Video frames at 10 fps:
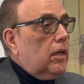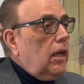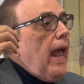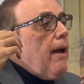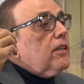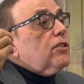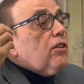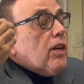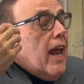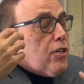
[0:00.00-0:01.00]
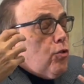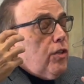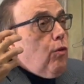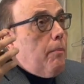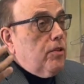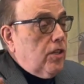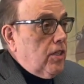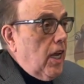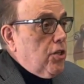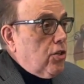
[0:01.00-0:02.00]
actually
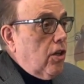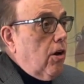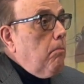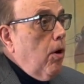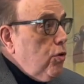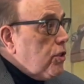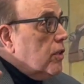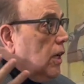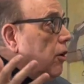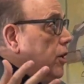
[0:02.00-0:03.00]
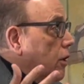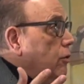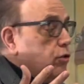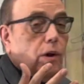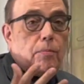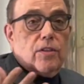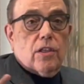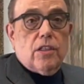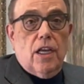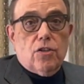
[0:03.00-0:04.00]
representational art. Most of the art here is
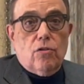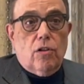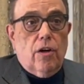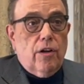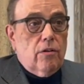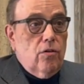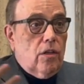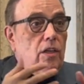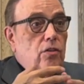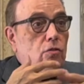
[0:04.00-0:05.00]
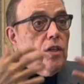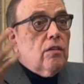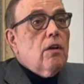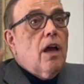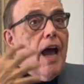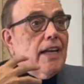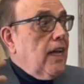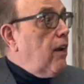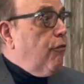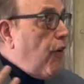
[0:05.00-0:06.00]
representational art. You can
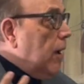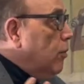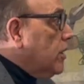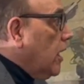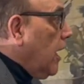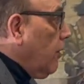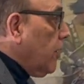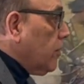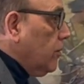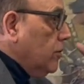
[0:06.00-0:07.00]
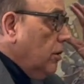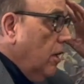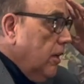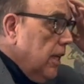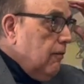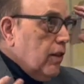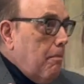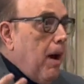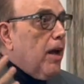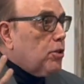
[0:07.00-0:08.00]
identify with the characters. Even the
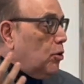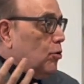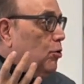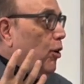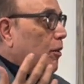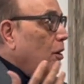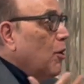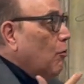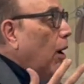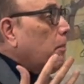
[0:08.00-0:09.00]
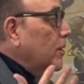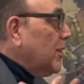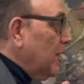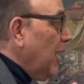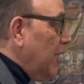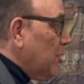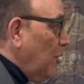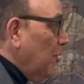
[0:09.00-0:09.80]
monsters look representational,